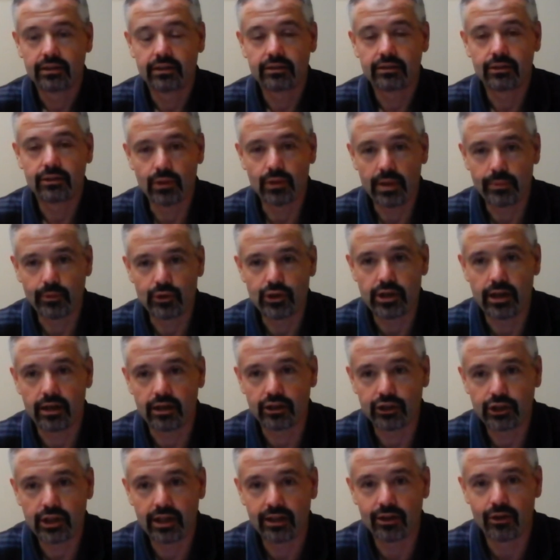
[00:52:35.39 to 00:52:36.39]
to represent our
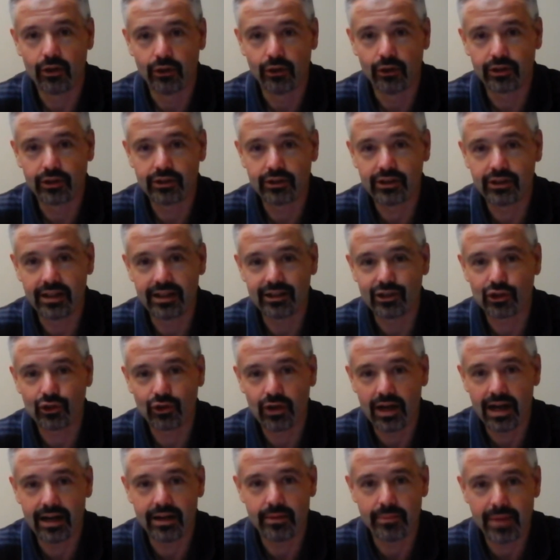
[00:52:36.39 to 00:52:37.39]
shareholders is
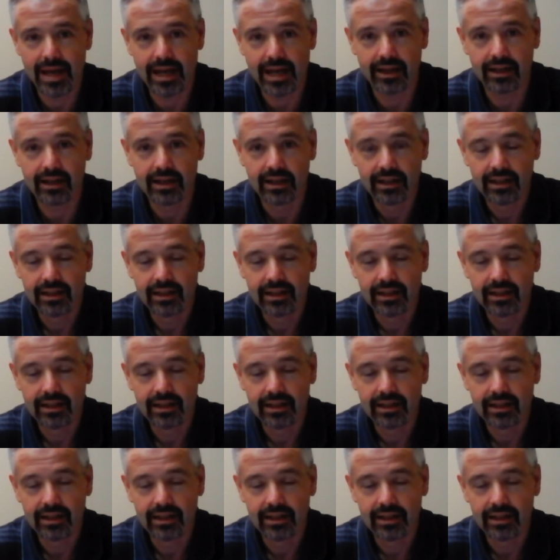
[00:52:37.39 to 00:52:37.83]
try to